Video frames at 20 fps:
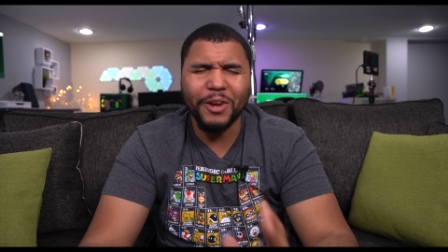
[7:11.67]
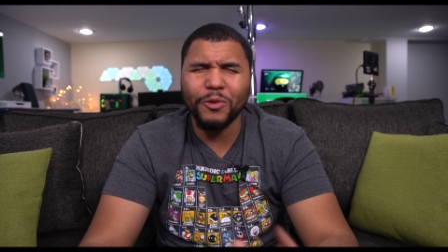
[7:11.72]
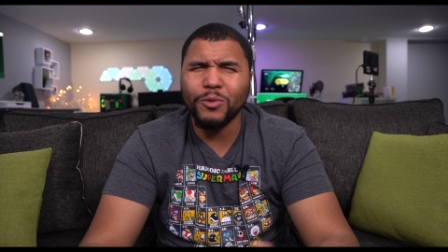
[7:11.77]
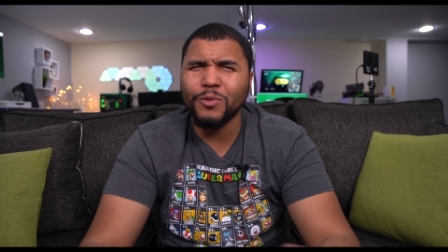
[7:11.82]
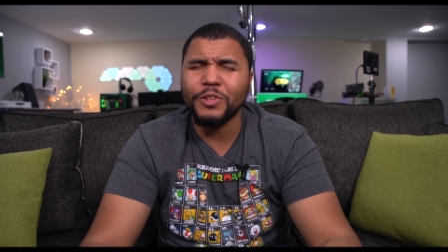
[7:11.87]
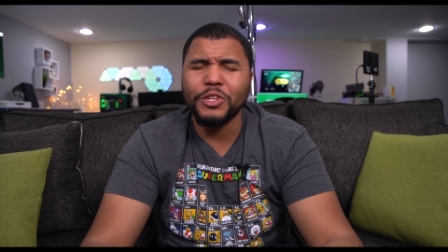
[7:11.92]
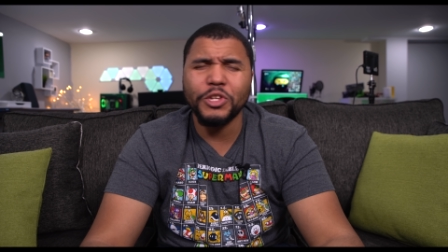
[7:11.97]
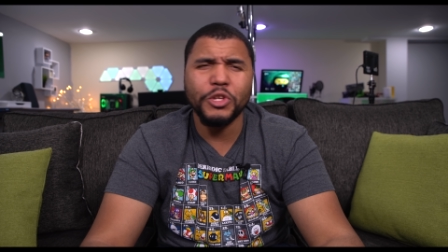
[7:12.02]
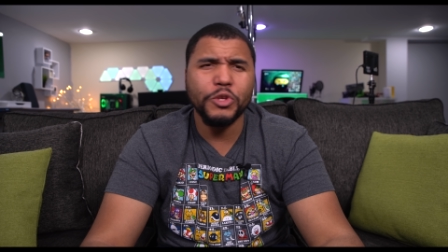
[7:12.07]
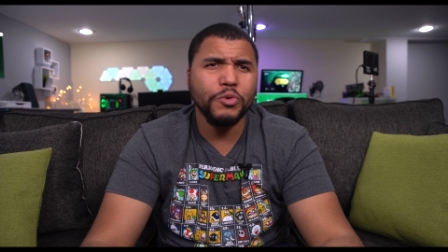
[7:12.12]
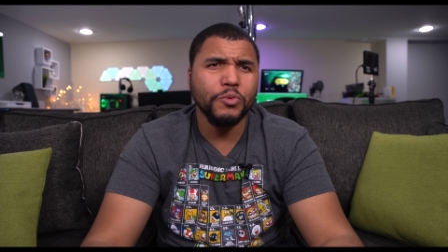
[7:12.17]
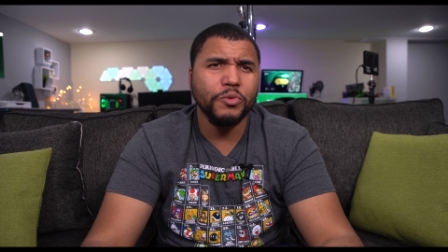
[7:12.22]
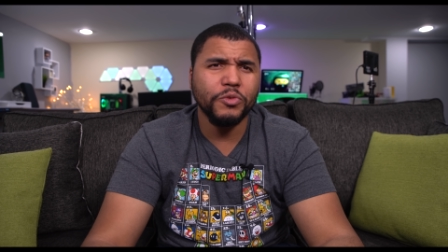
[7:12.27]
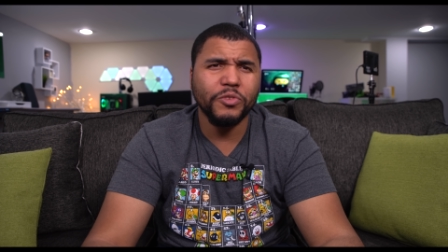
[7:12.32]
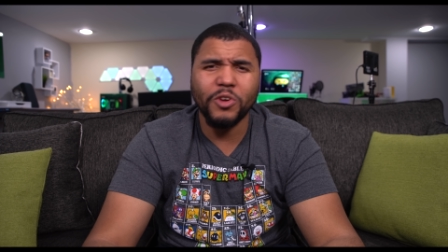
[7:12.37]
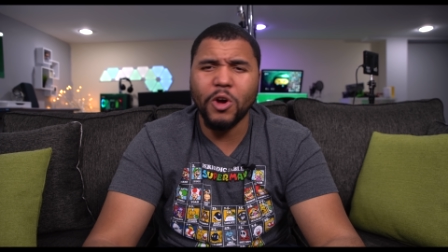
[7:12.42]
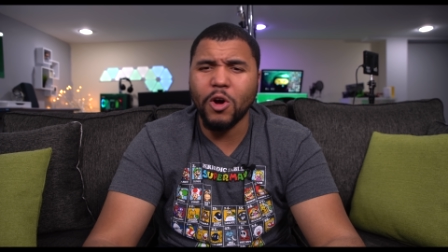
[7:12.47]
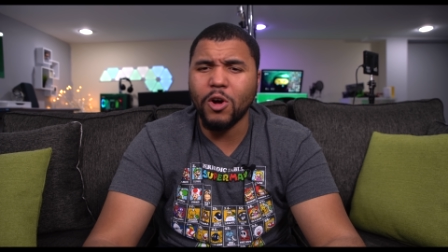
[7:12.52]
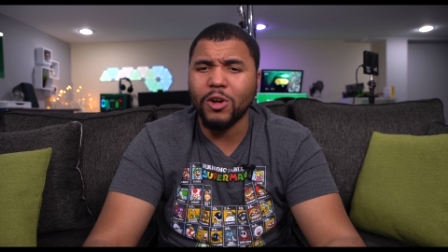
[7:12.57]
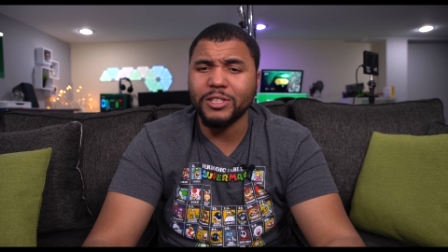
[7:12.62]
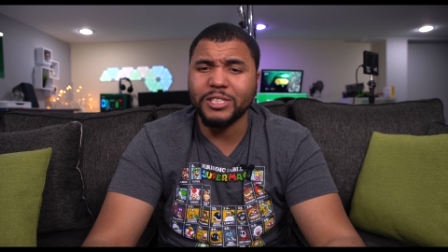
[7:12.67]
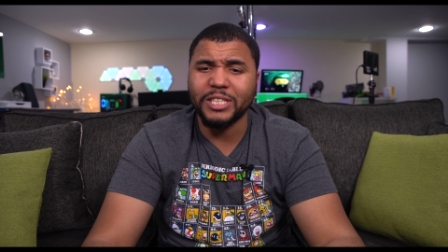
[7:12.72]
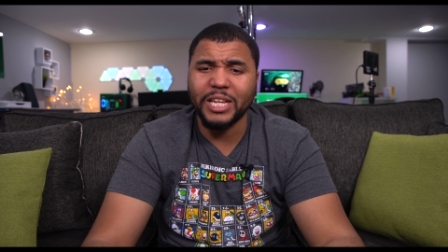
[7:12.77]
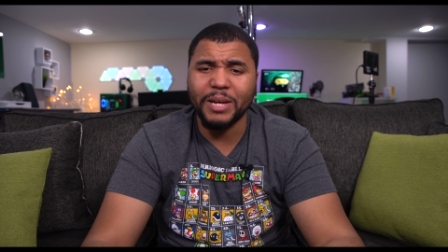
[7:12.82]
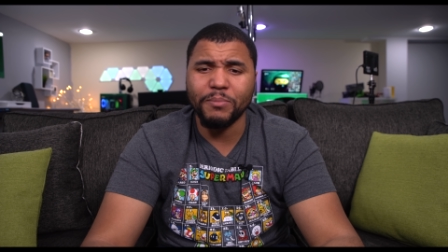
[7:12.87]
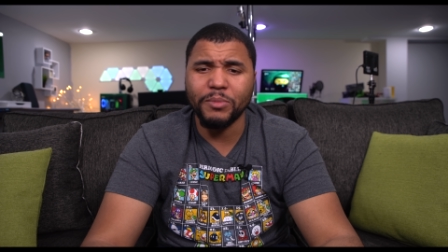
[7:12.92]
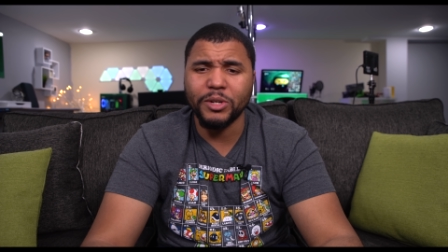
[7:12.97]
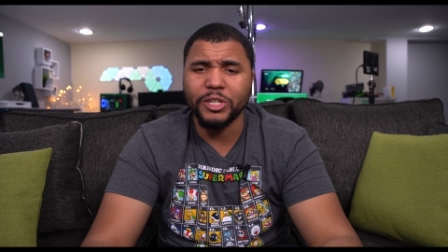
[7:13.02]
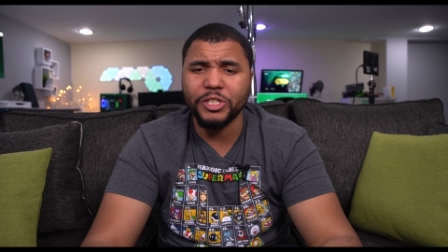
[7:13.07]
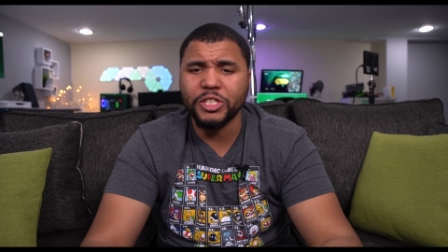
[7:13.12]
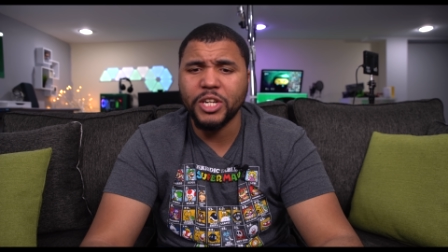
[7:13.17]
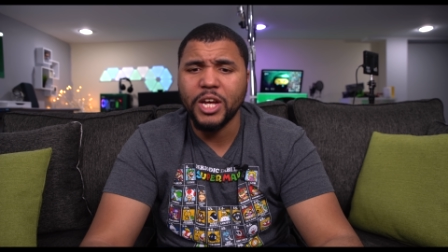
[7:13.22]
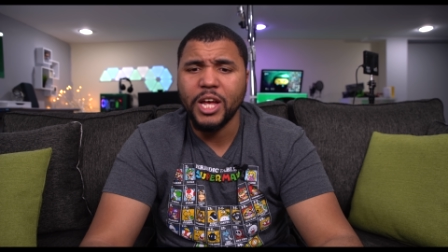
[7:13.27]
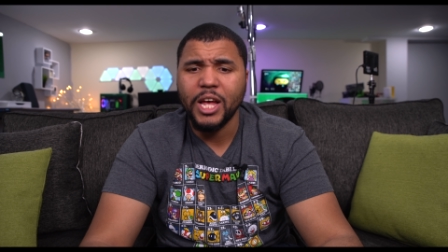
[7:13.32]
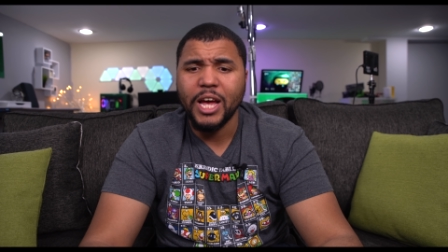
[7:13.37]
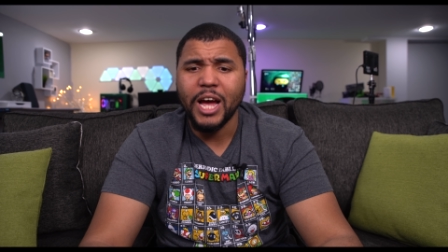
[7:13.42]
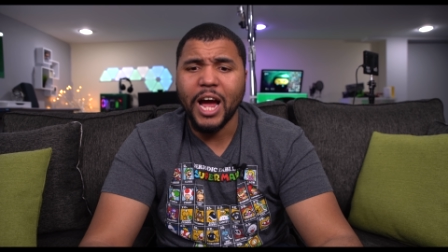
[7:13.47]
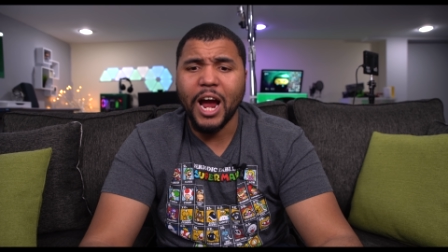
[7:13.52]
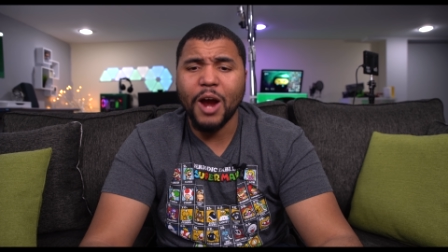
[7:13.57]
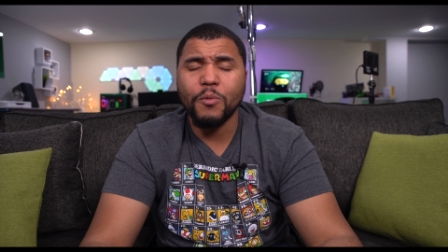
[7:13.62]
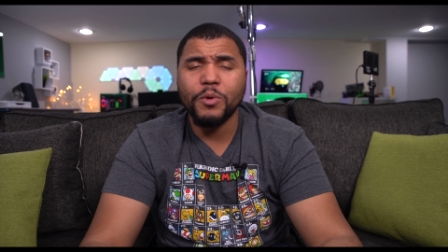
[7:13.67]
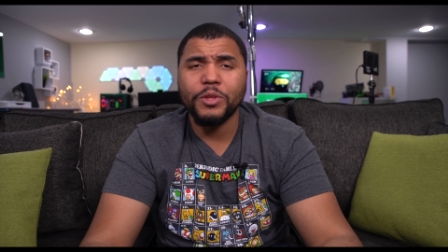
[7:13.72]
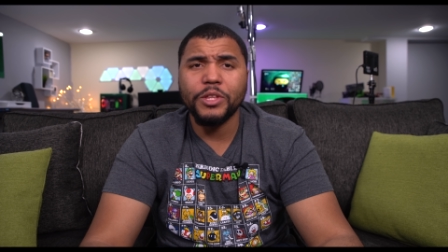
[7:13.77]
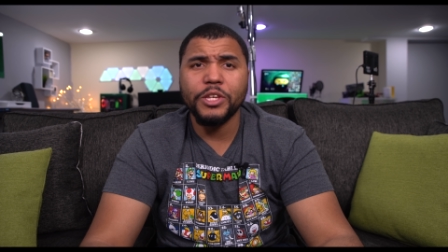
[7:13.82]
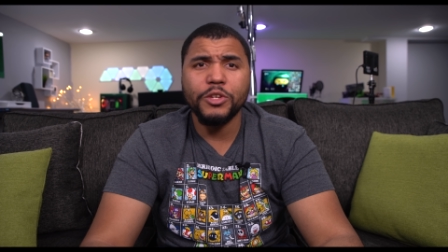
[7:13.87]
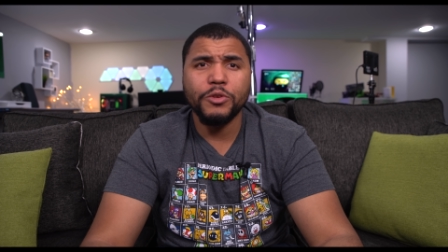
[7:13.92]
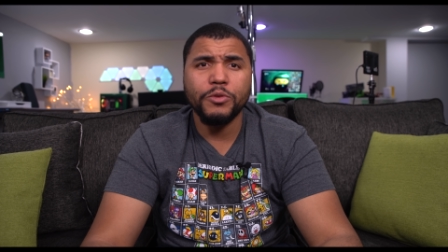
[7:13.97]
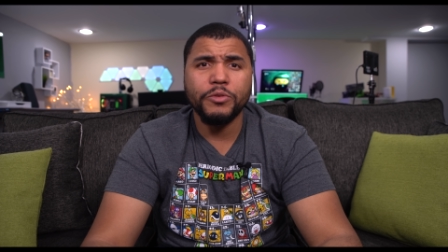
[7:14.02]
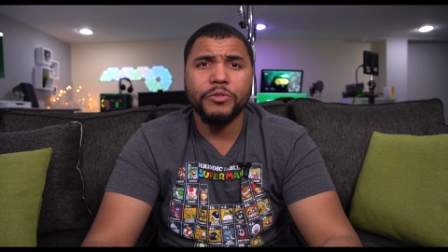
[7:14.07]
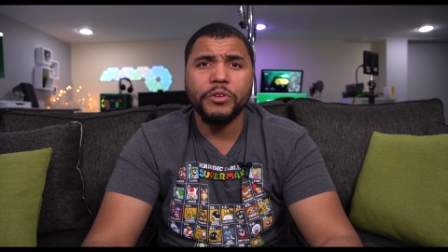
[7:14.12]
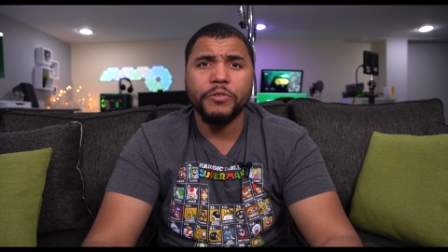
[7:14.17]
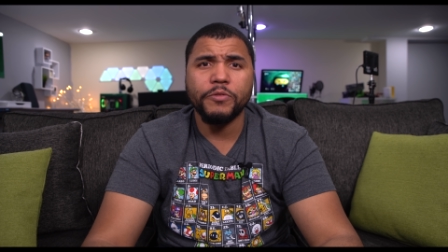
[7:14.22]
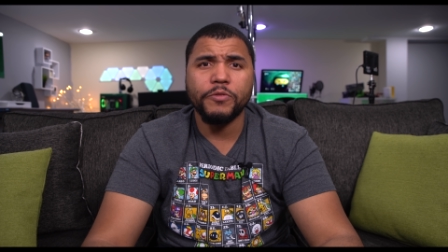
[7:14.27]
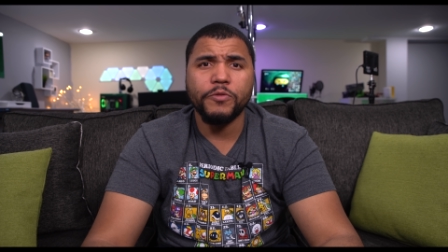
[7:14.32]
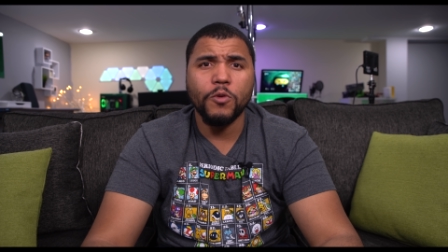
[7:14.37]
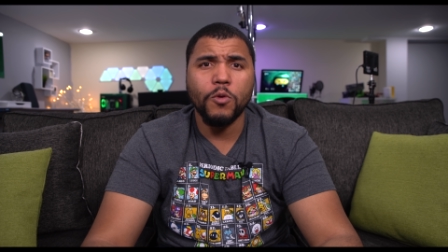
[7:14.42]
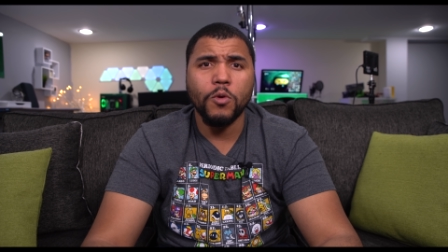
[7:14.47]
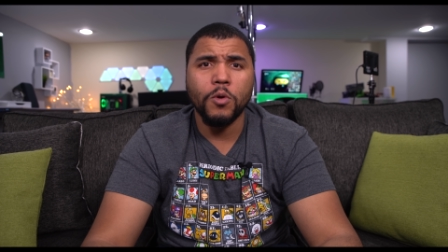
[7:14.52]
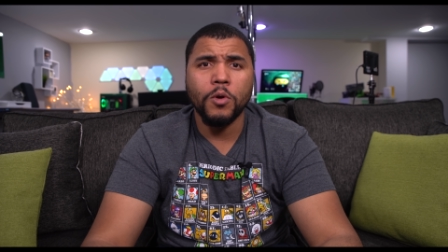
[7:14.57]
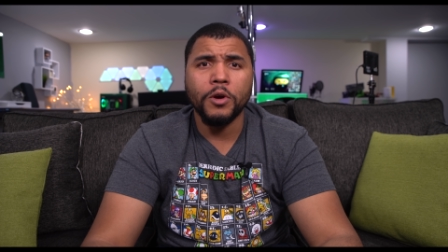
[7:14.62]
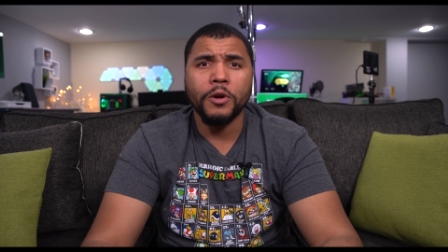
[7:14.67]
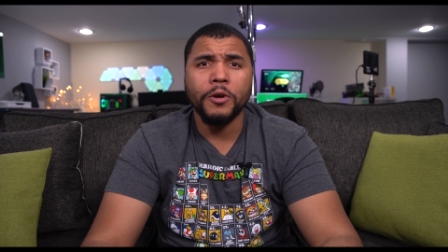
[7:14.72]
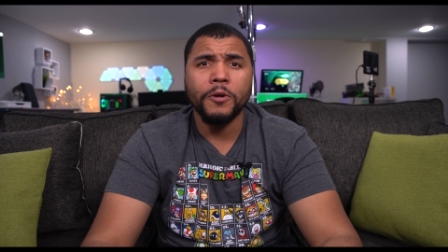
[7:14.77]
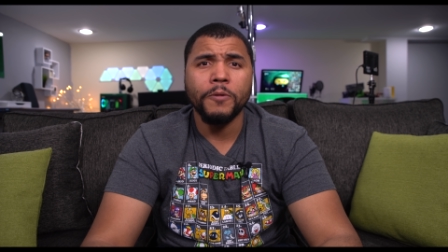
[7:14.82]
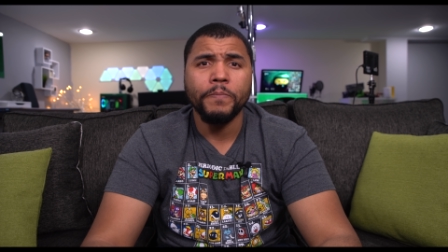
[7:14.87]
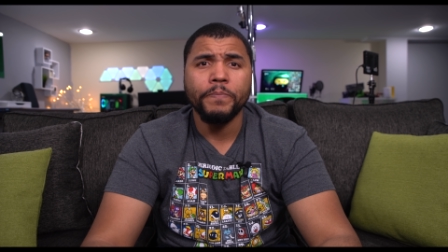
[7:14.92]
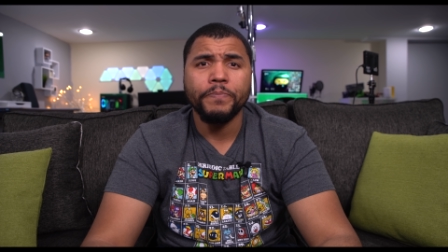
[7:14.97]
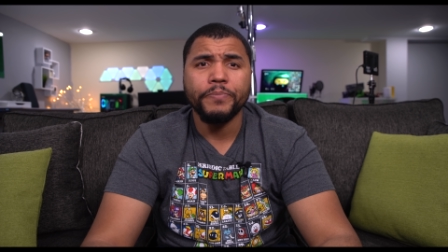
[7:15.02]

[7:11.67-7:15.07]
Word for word: I don't even use calls that much. I really use it for